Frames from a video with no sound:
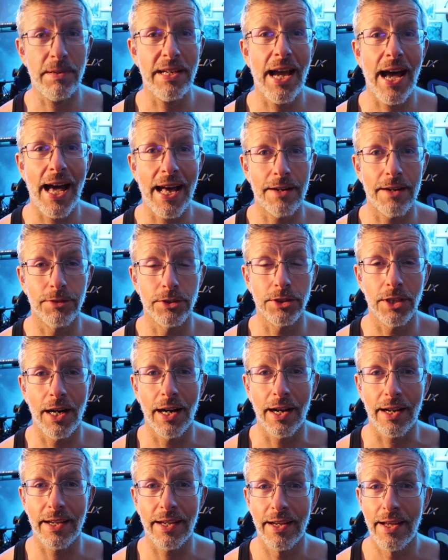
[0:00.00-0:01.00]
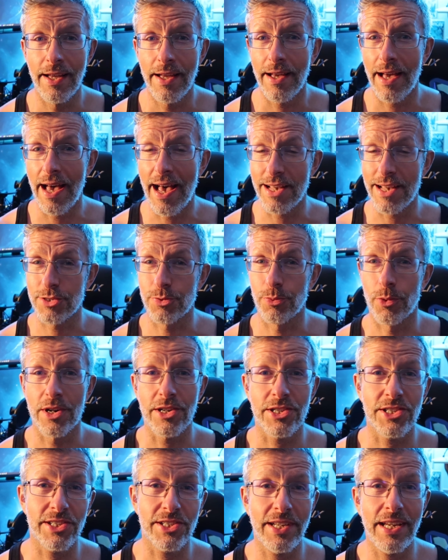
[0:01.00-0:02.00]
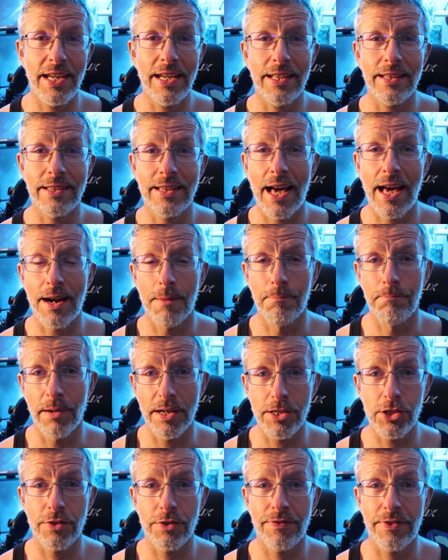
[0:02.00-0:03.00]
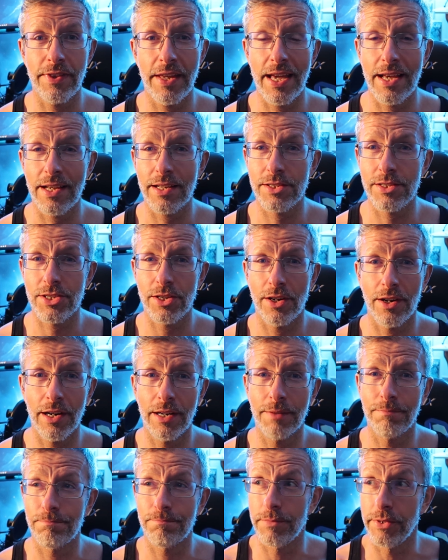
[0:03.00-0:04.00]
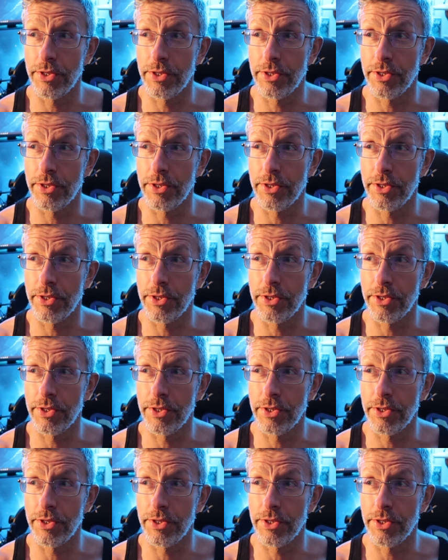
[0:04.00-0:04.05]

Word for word: be out of luck, as we're seeing that a bunch of things are